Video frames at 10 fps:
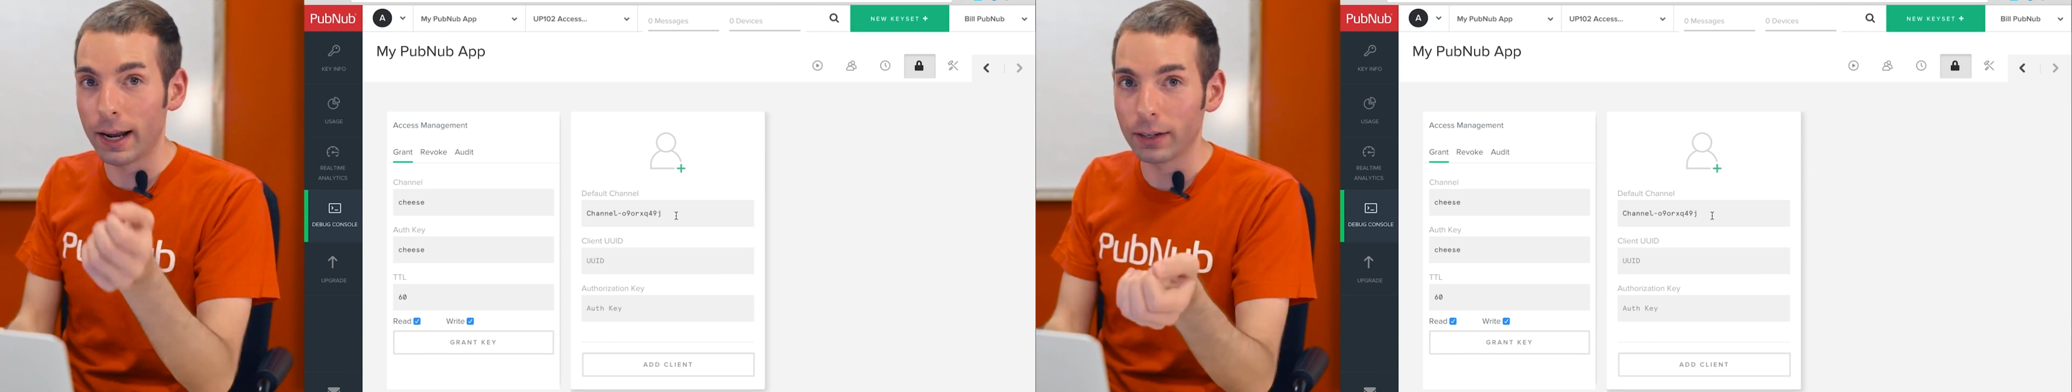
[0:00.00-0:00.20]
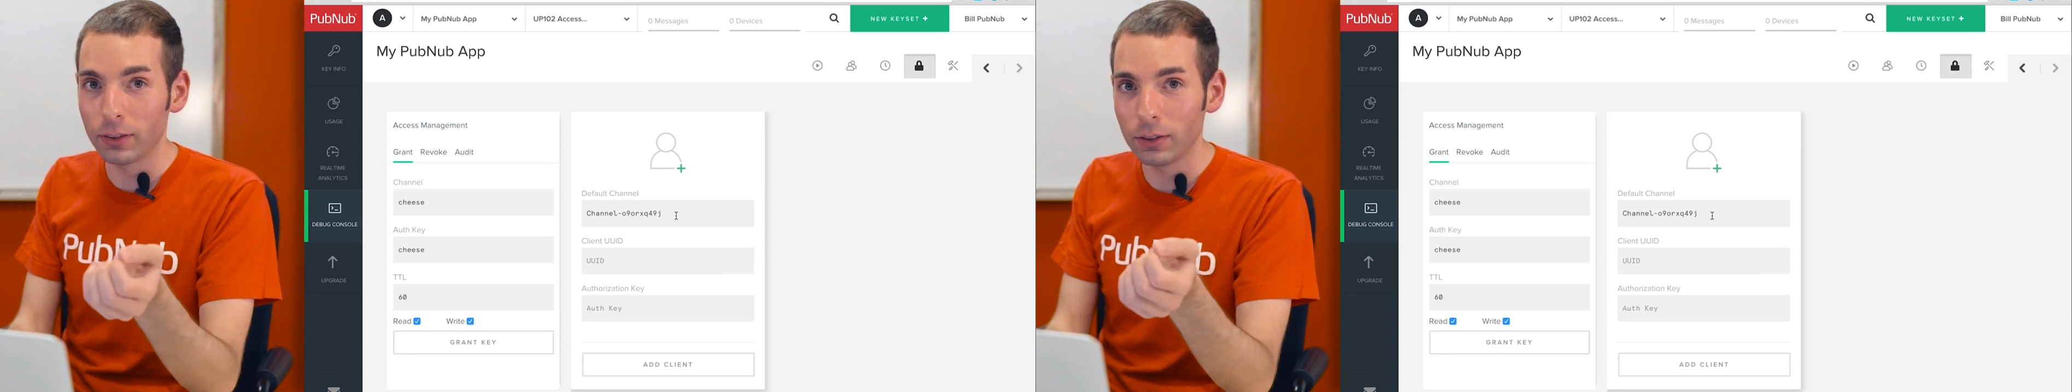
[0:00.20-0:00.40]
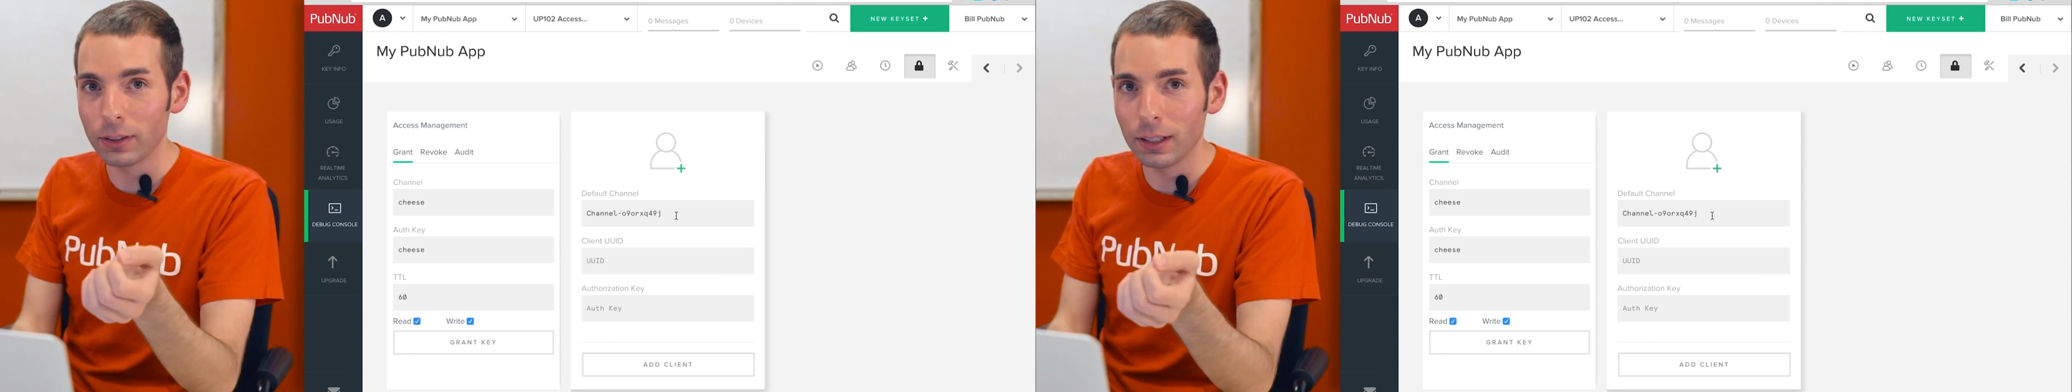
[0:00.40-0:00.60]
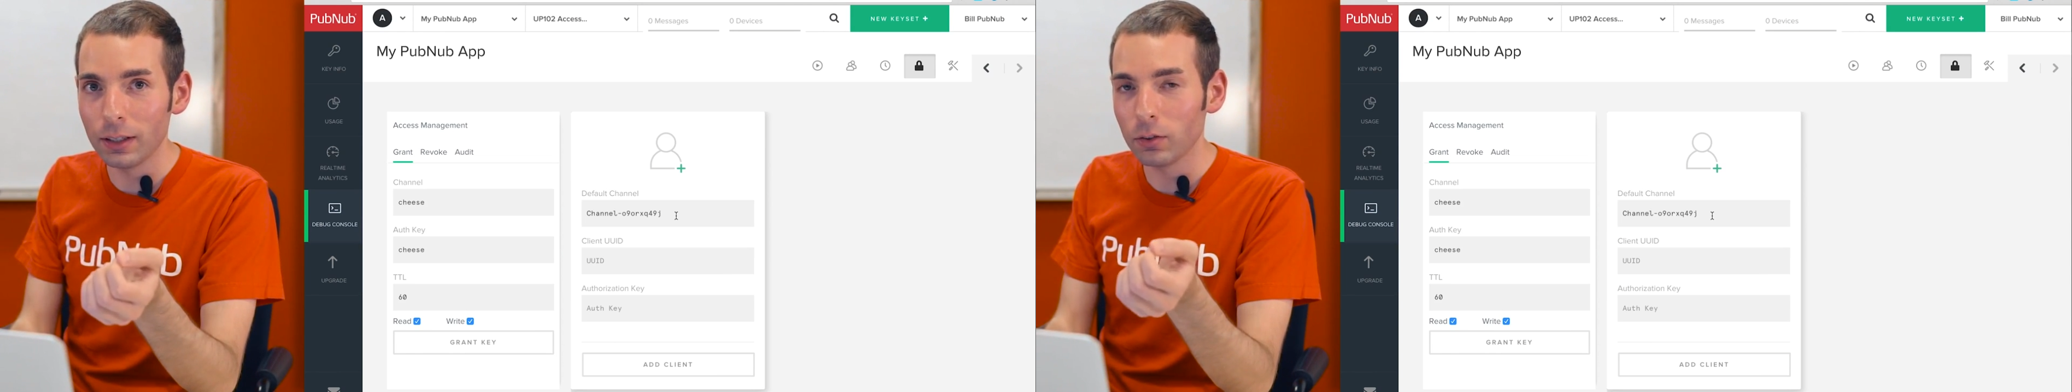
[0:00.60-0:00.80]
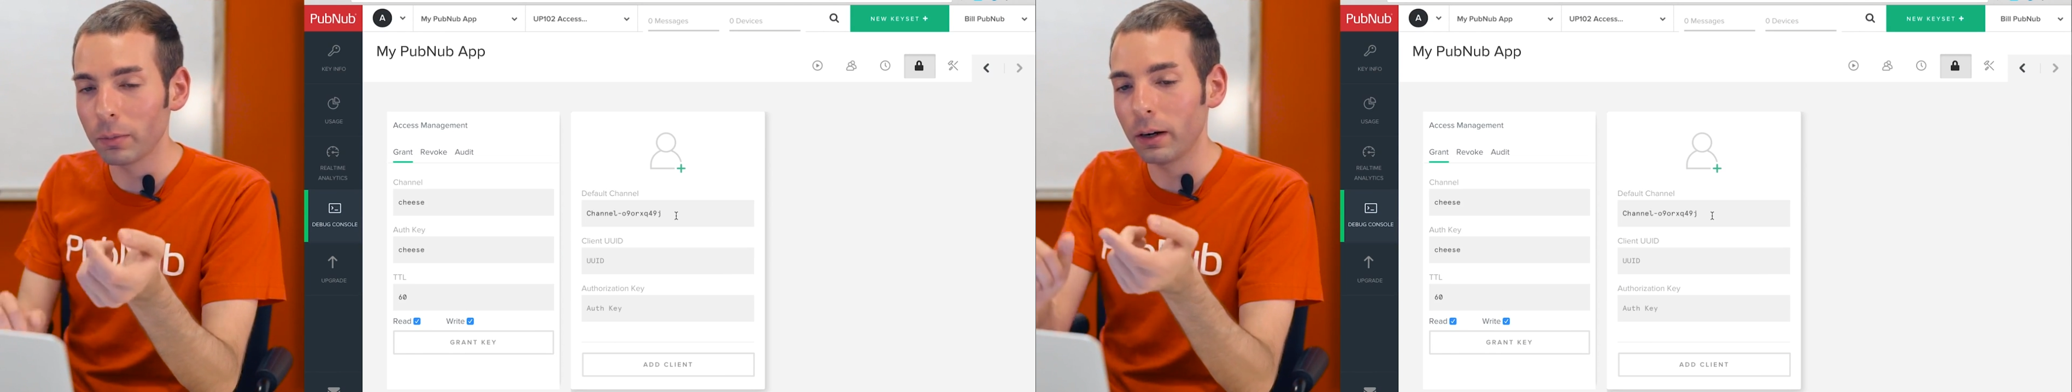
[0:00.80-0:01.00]
access
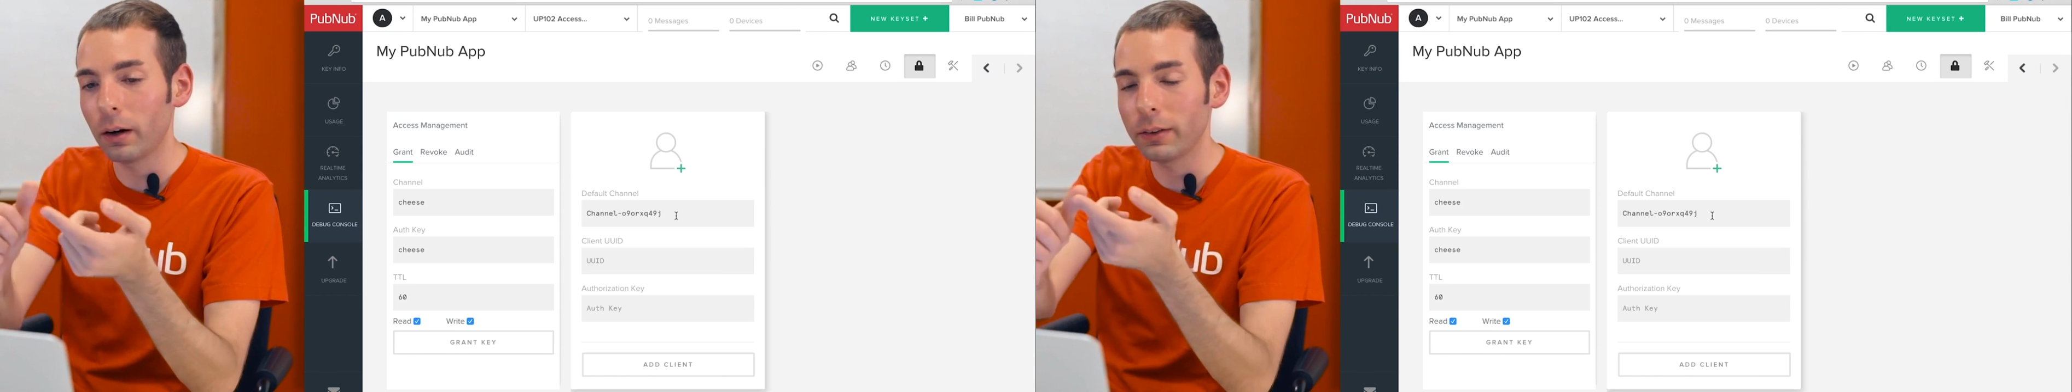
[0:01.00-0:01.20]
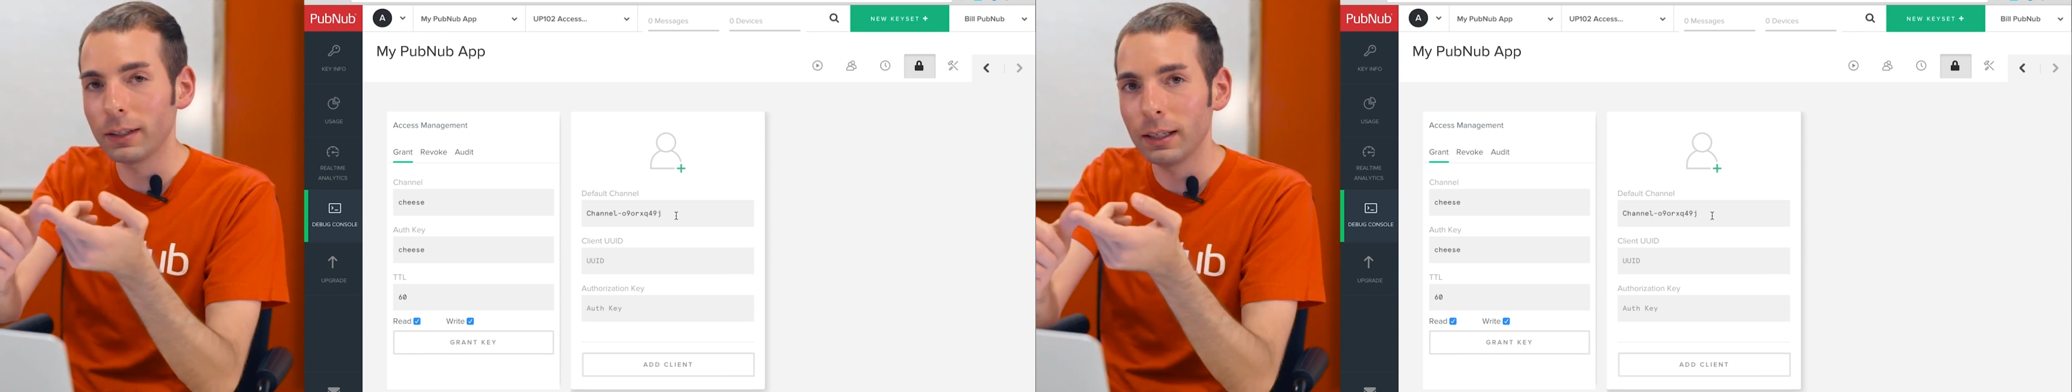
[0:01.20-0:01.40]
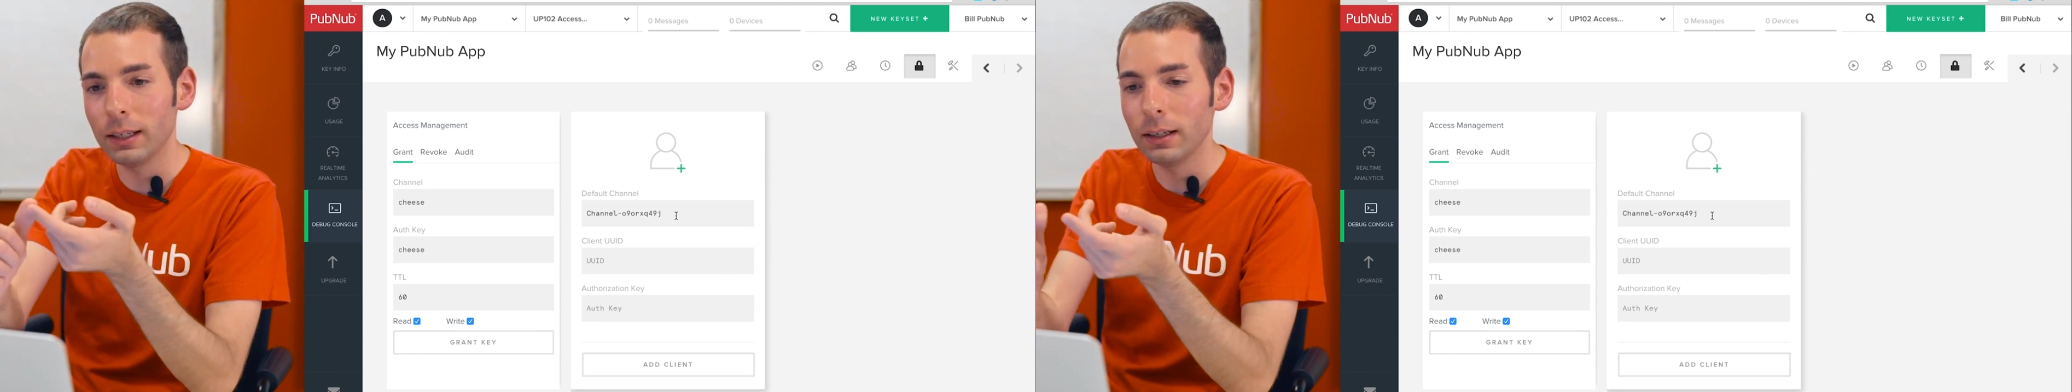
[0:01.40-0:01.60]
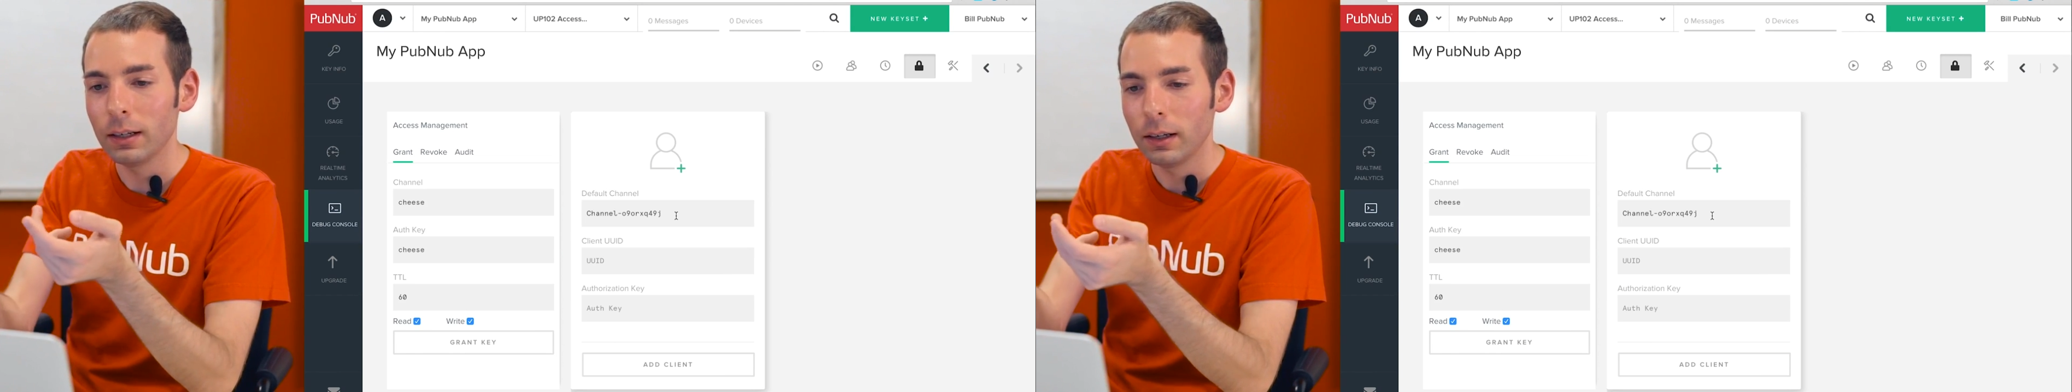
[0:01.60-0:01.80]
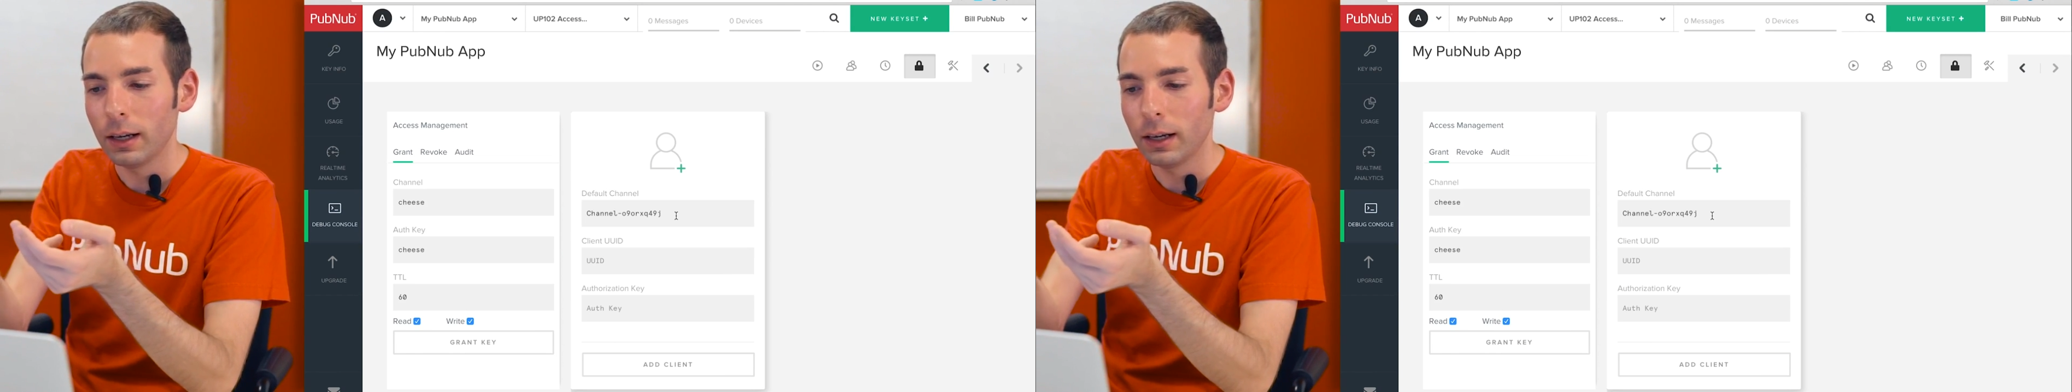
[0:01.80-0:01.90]
keys, my auth key,